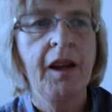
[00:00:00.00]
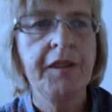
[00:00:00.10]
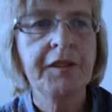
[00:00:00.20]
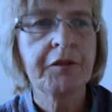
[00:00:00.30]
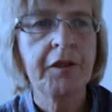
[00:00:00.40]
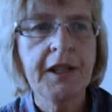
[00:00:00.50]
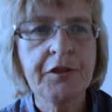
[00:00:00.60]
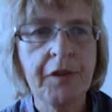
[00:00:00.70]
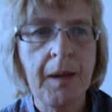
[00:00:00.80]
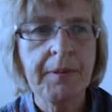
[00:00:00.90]
It
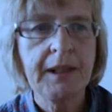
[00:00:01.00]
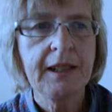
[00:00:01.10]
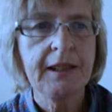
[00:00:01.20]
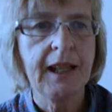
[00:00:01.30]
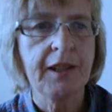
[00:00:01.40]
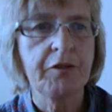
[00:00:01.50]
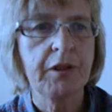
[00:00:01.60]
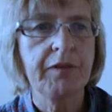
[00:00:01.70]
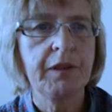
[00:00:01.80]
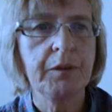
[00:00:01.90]
degrades rapidly in
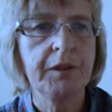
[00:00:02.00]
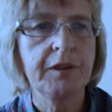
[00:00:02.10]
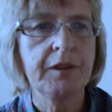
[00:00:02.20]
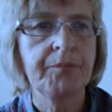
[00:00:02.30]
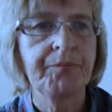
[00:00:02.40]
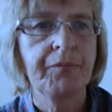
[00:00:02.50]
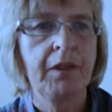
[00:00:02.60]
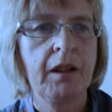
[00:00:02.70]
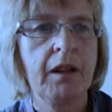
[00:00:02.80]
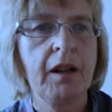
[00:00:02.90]
gastric fluid.
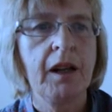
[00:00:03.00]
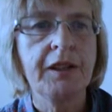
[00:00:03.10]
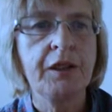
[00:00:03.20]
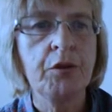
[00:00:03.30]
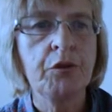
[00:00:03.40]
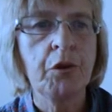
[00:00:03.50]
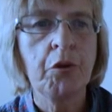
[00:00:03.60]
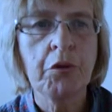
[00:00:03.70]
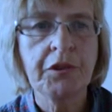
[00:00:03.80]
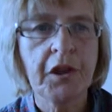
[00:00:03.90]
Acute
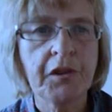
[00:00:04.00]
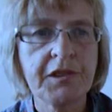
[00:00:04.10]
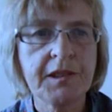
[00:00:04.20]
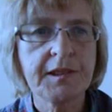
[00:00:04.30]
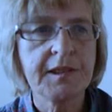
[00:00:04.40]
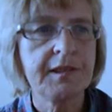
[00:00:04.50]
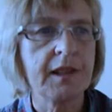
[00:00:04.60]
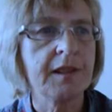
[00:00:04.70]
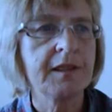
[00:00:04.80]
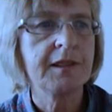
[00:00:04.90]
oral toxicity
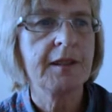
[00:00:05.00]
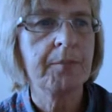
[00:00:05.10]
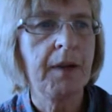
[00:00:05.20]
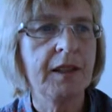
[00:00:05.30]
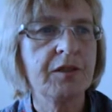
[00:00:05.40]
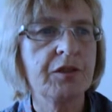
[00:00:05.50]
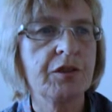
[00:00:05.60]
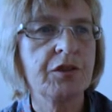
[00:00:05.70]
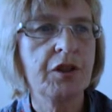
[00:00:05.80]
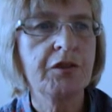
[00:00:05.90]
studies in mice
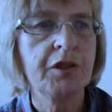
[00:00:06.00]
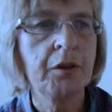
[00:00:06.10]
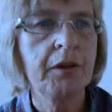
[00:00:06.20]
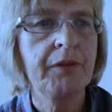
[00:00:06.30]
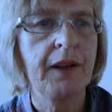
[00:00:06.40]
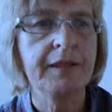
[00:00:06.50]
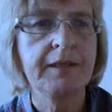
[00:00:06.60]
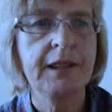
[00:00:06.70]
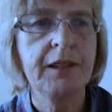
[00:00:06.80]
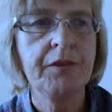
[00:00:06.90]
showed no
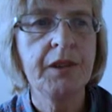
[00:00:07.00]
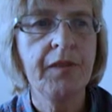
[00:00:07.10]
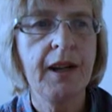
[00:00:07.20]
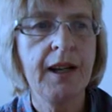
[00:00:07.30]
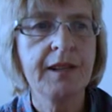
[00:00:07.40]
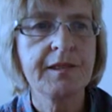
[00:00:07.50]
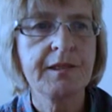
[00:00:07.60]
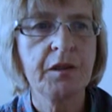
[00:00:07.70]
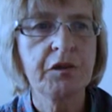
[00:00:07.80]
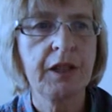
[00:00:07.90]
effect even at the highest
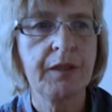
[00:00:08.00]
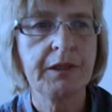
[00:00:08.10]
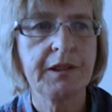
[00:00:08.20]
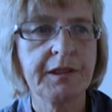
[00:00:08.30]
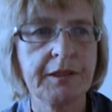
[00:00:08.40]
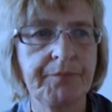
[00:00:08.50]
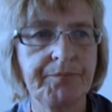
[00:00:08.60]
dose levels.